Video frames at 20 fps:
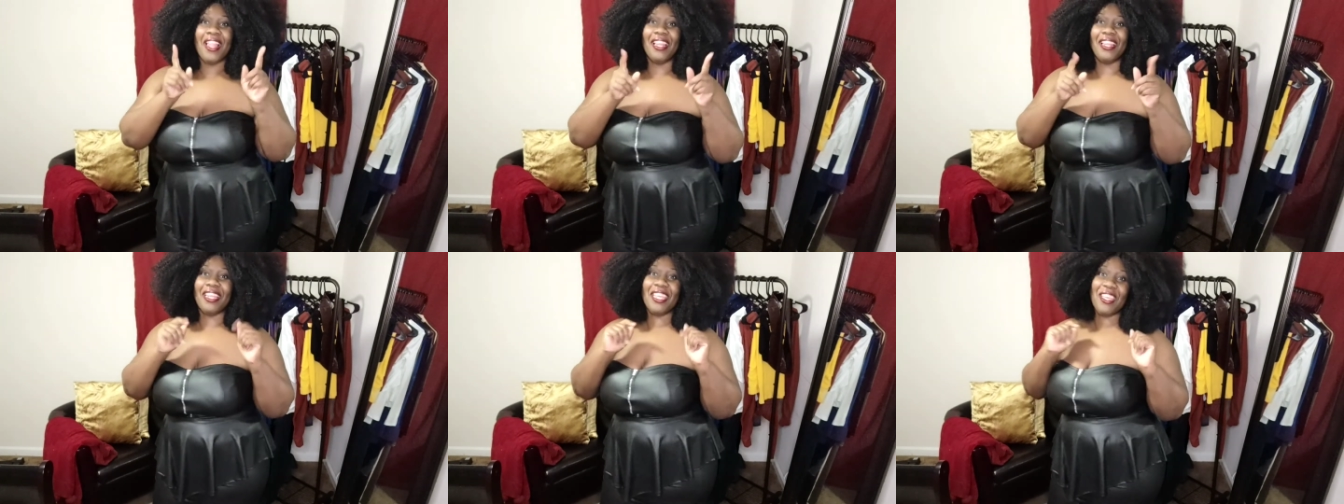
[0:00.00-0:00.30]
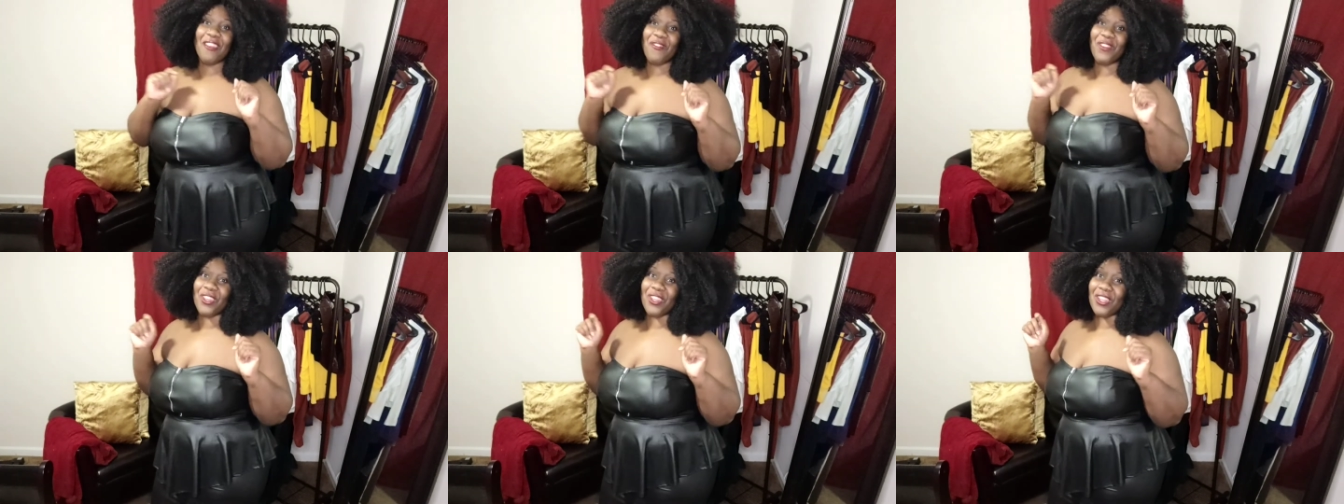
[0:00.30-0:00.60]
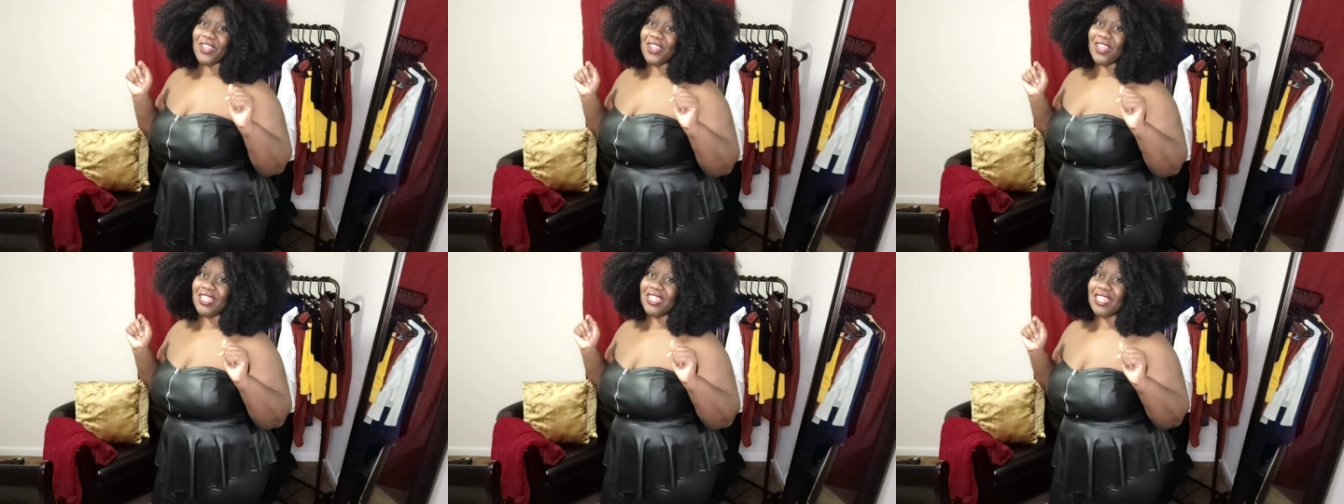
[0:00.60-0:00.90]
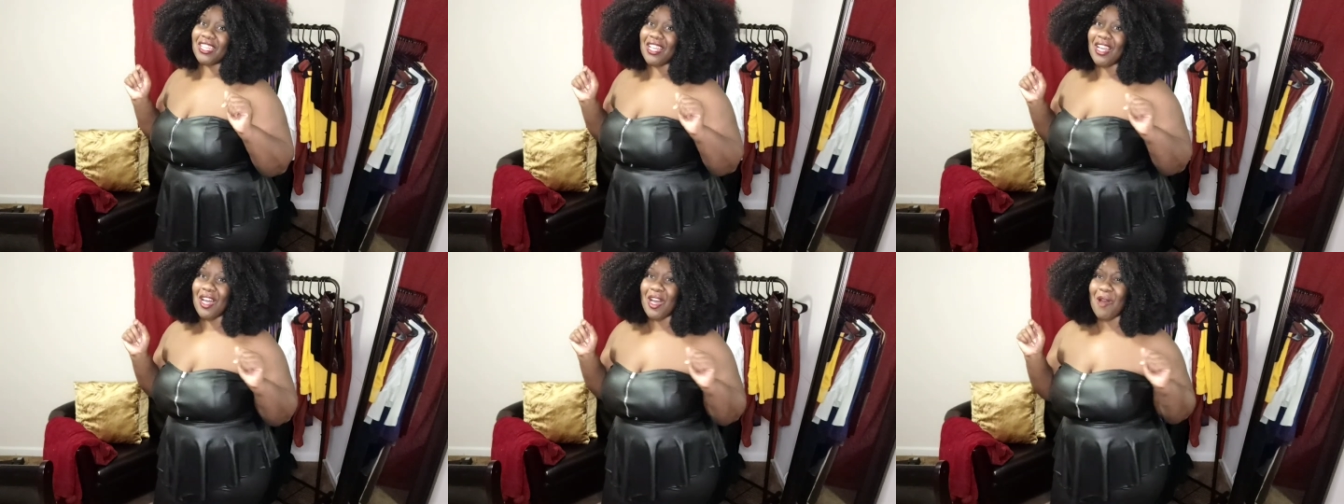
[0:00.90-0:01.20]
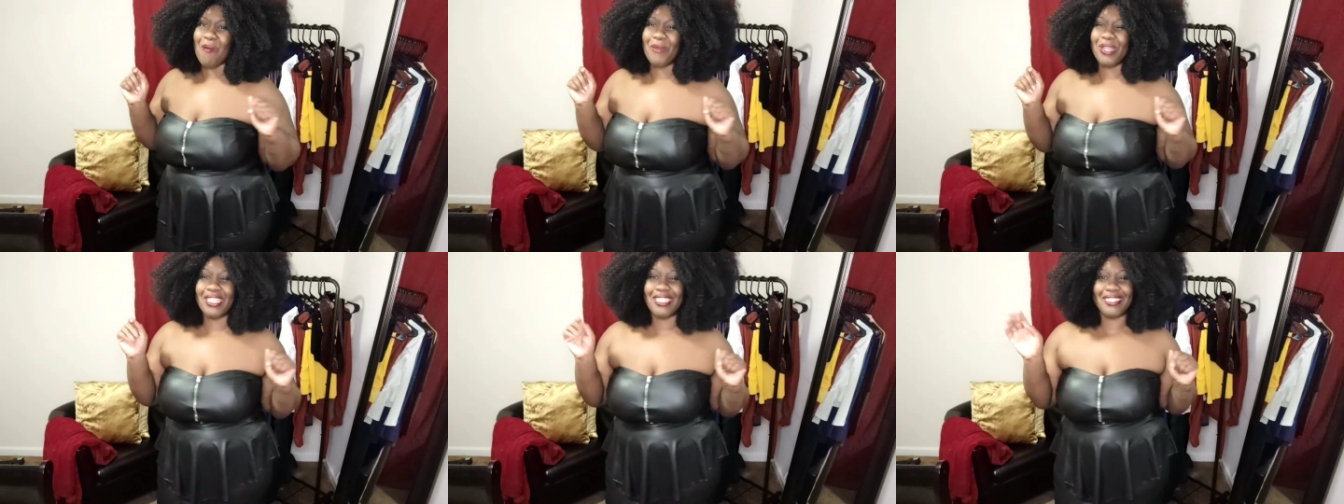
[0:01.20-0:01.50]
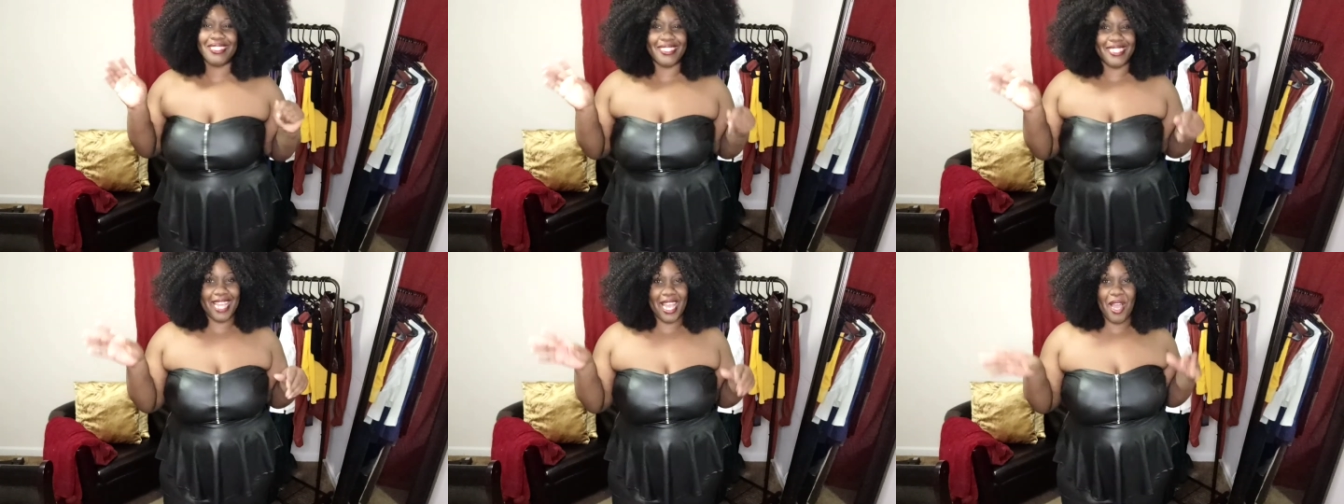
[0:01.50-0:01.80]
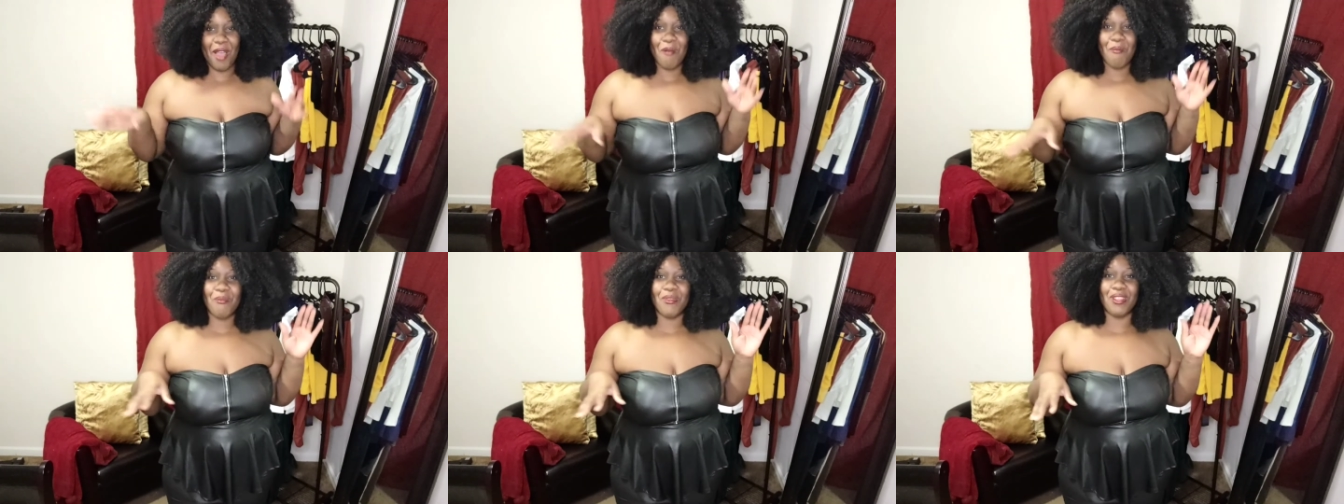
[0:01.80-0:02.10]
Leave your girl a comment
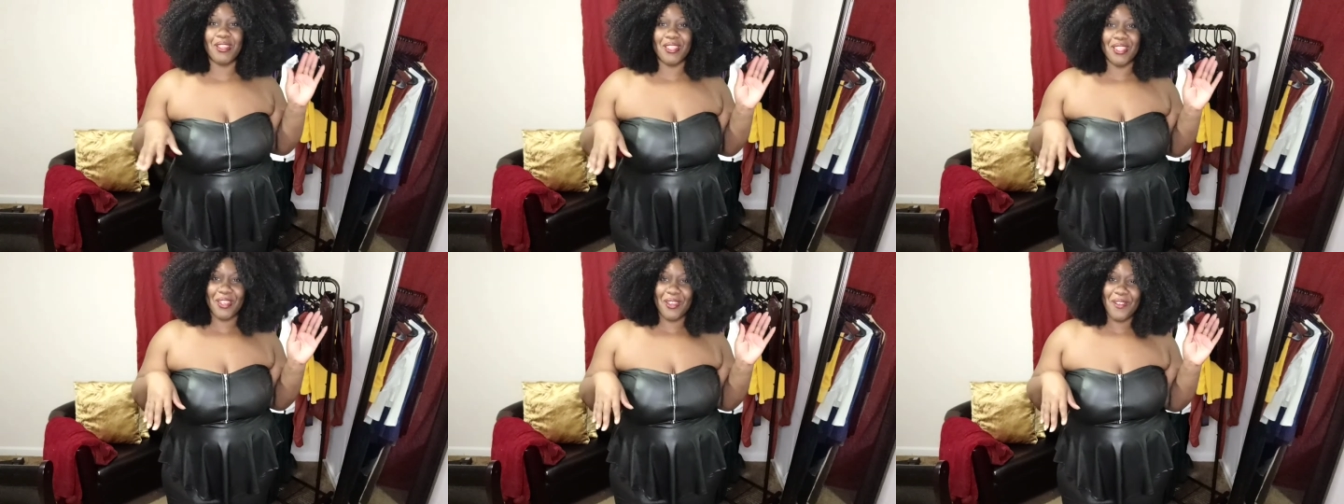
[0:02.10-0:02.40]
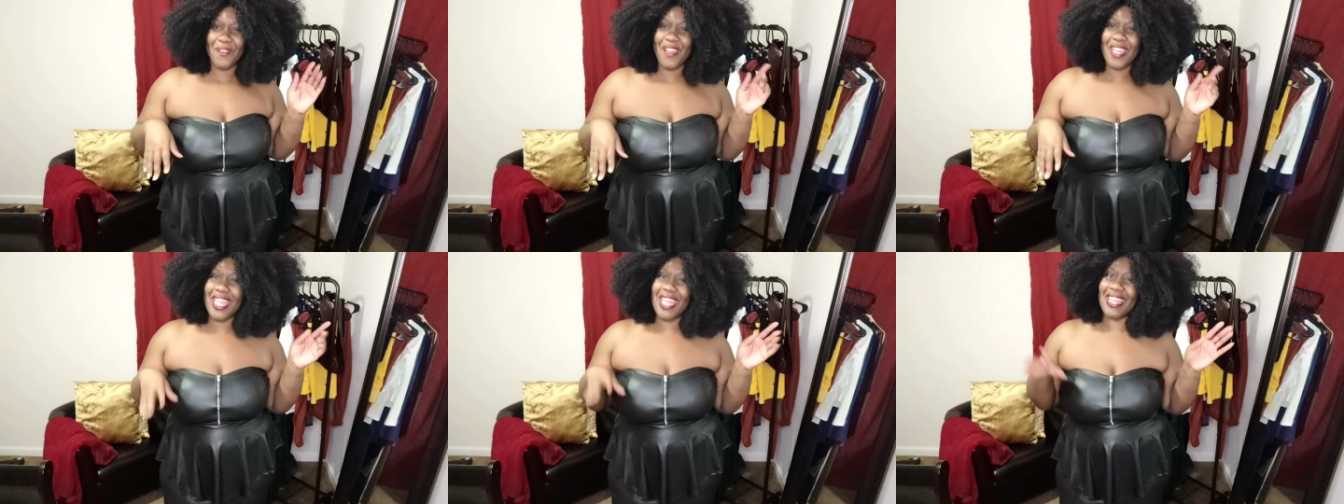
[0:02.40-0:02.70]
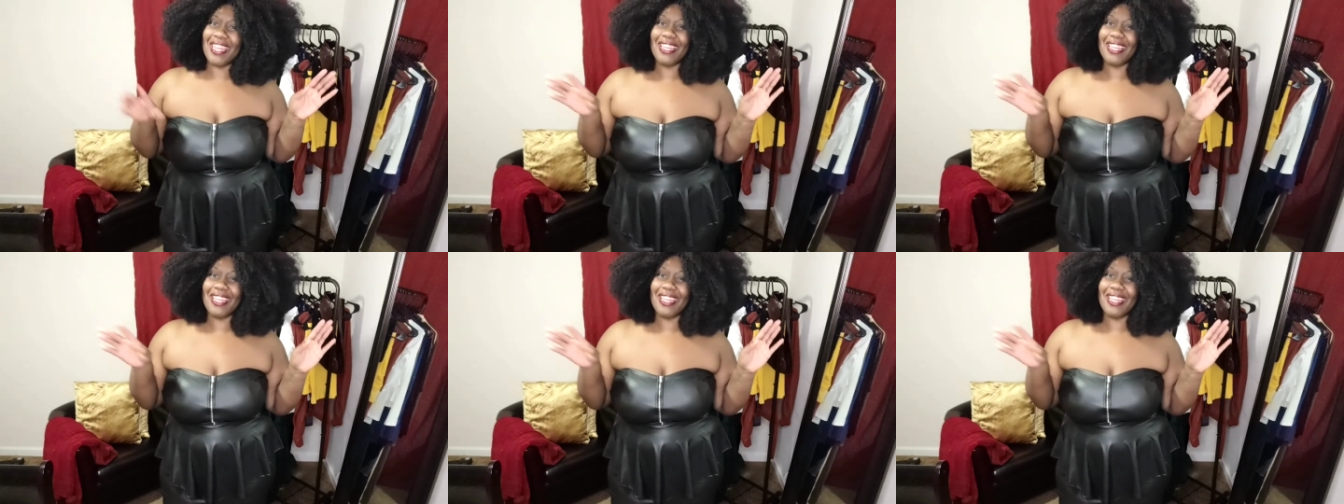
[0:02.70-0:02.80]
down below and